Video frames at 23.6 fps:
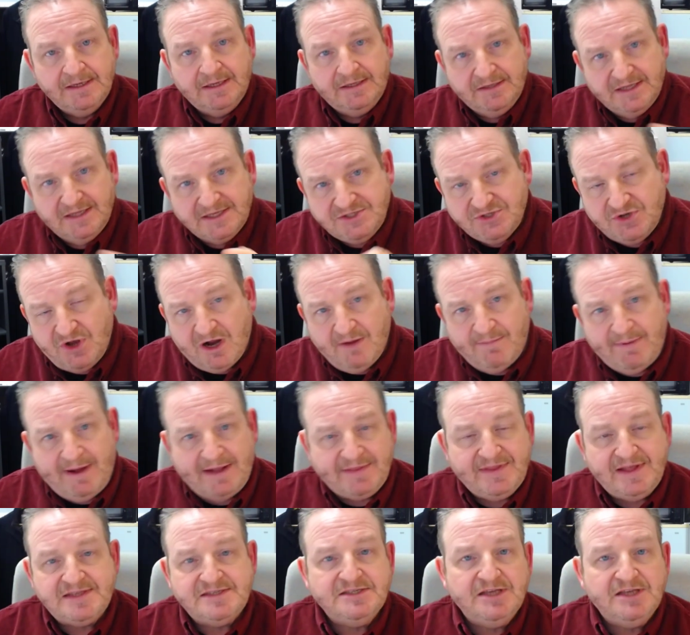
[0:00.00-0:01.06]
Let's talk about
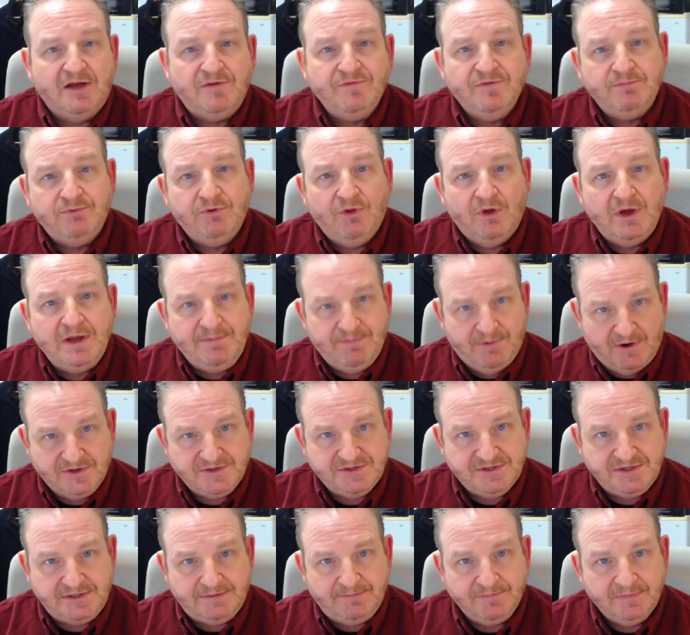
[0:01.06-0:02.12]
that self-employed
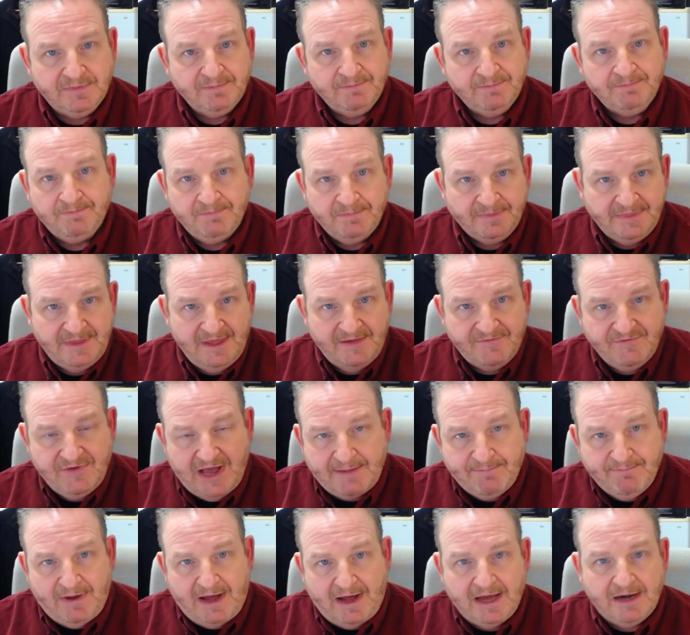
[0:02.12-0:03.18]
person. They've
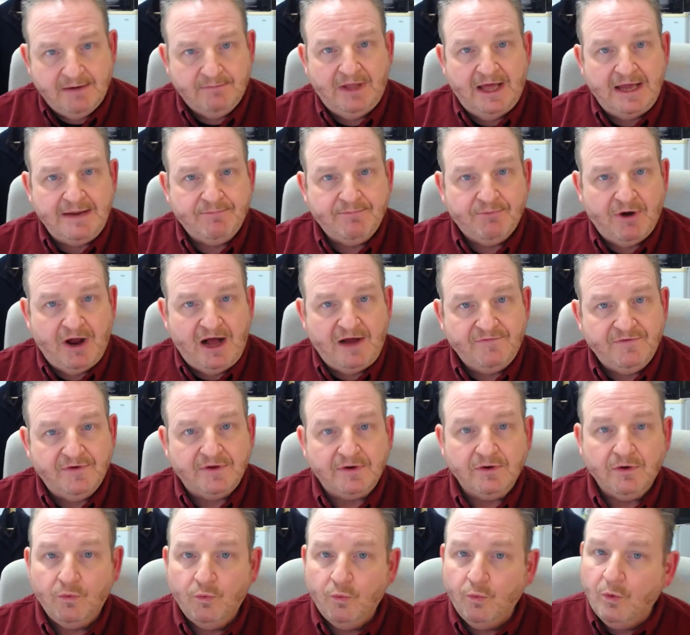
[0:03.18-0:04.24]
got bottom line profit.
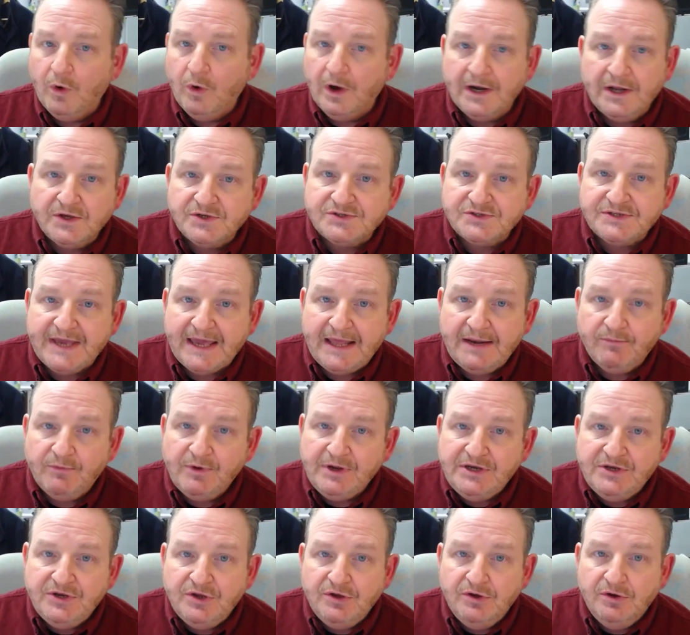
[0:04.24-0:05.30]
What else can we
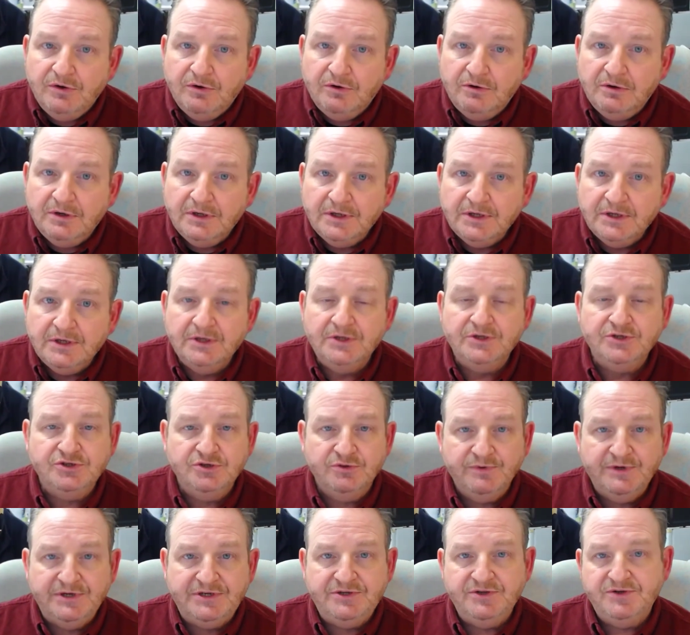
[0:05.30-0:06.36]
do to
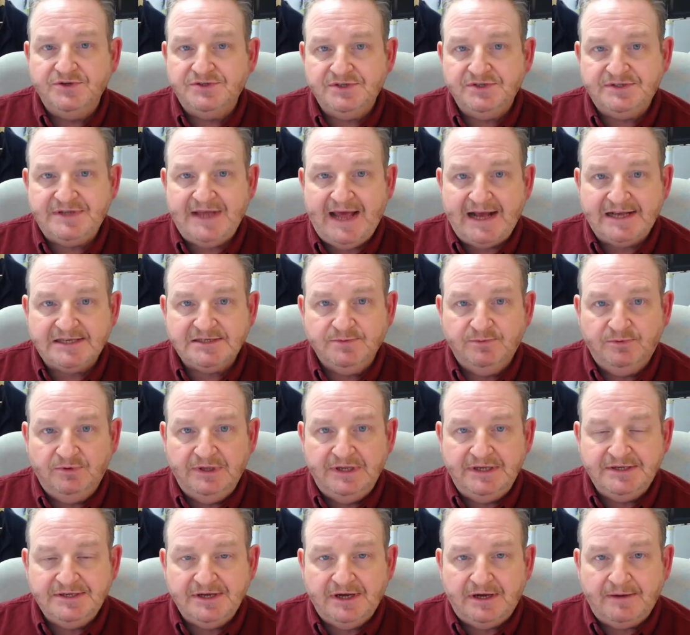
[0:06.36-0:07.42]
reduce the taxable
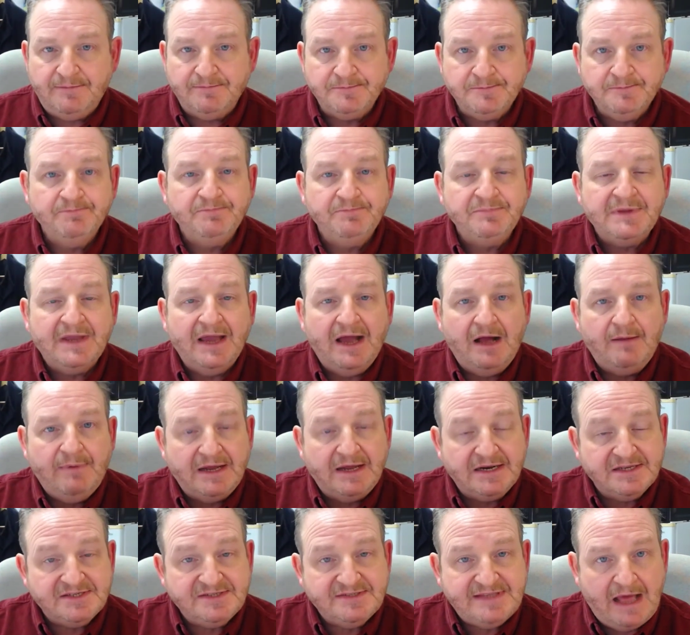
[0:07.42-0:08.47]
income? How
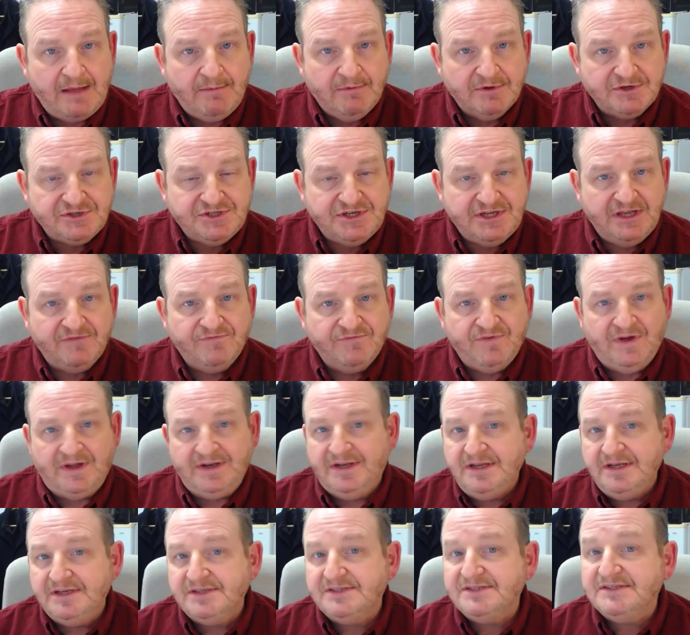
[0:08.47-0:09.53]
about establishing and
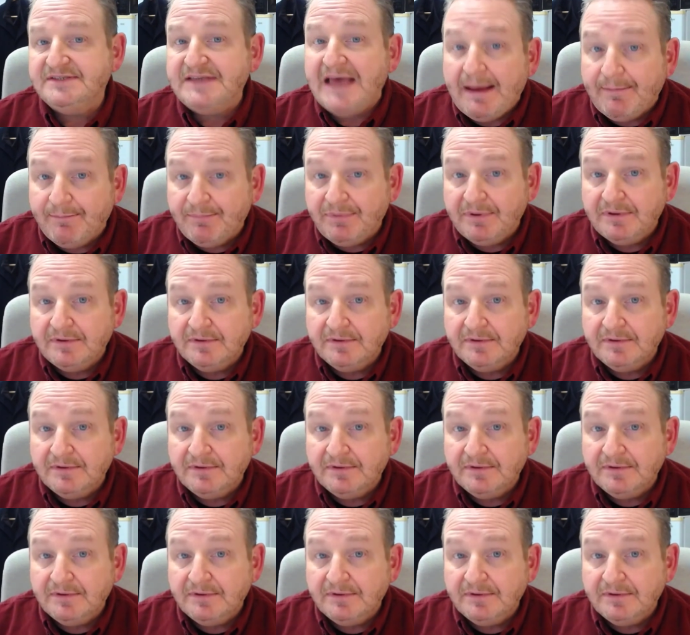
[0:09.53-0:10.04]
funding a SEP?